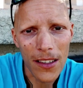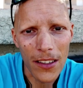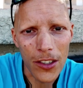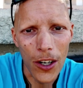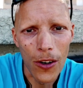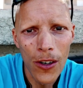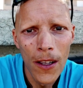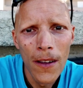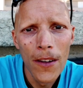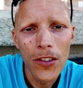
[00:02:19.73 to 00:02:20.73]
So we're trying
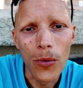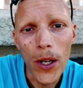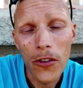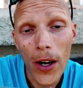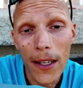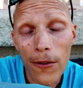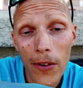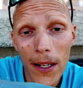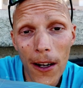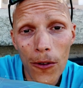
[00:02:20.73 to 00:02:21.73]
to find out what
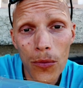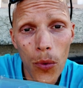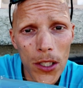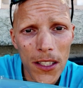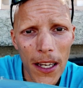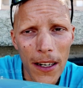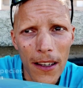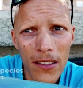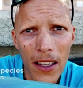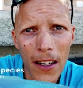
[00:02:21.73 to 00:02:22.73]
that is and how the
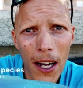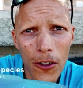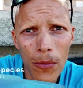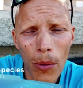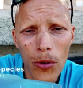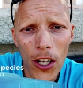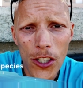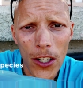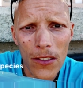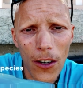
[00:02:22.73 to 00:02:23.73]
populations of different
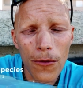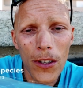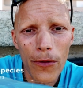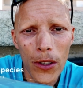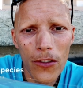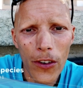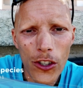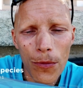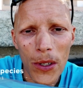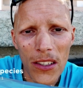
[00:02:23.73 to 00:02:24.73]
fish species will
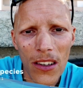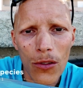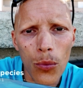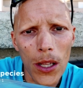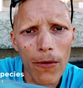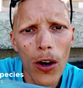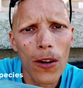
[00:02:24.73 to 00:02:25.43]
evolve in the future.